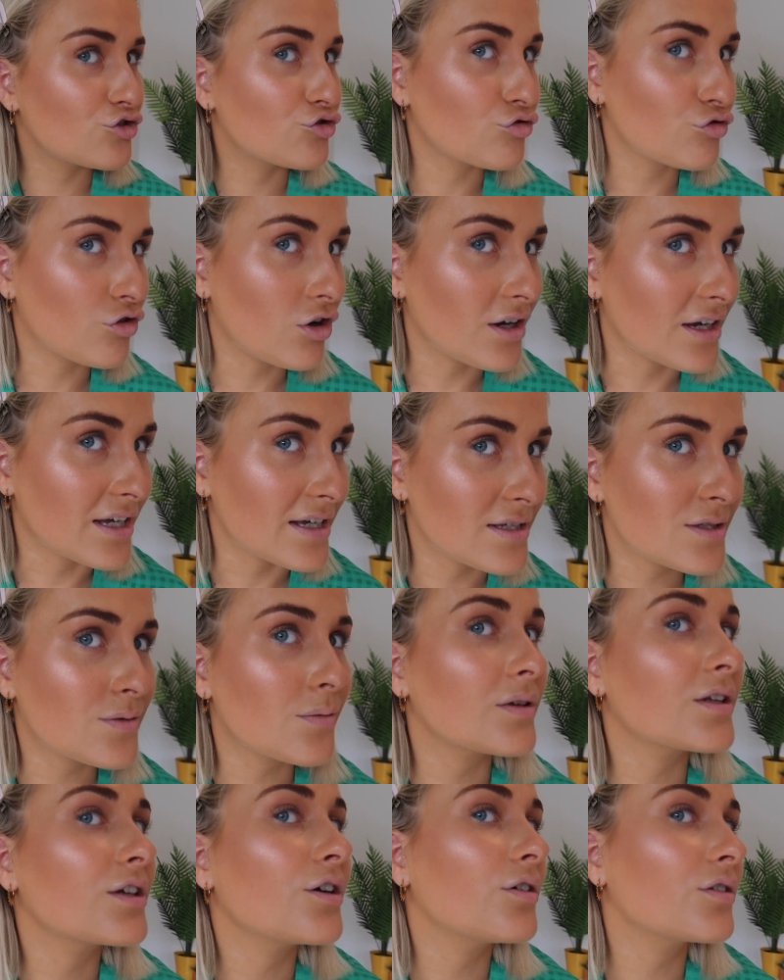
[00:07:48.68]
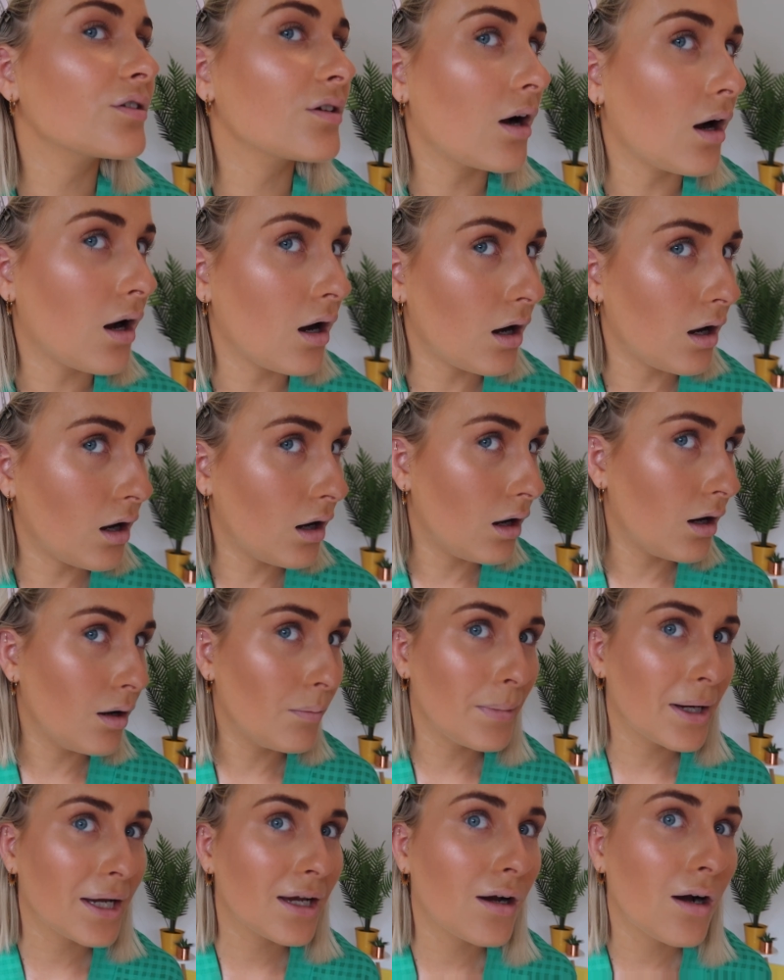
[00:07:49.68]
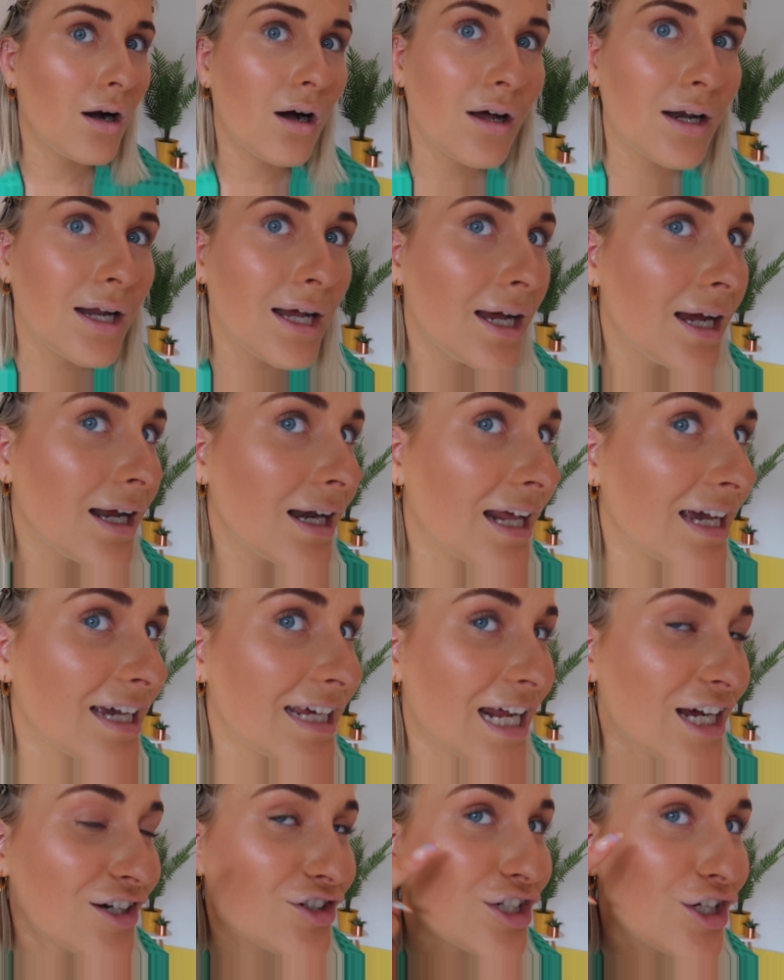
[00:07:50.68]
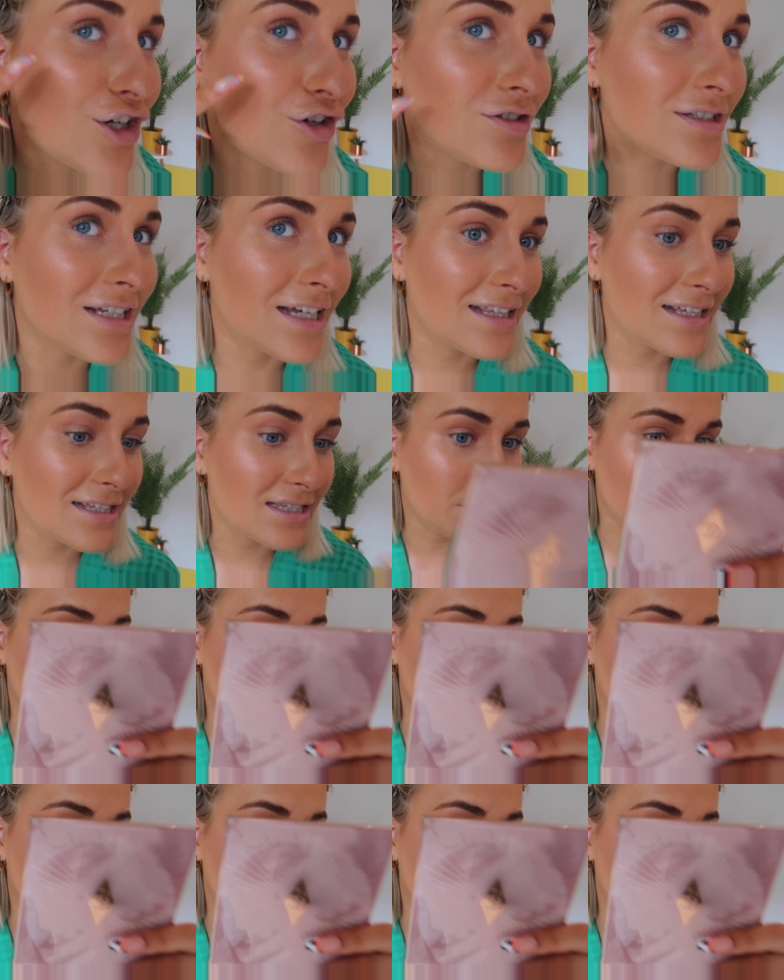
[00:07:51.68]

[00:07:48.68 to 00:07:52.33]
dry, so on the other, oh my god, like, it actually looks like this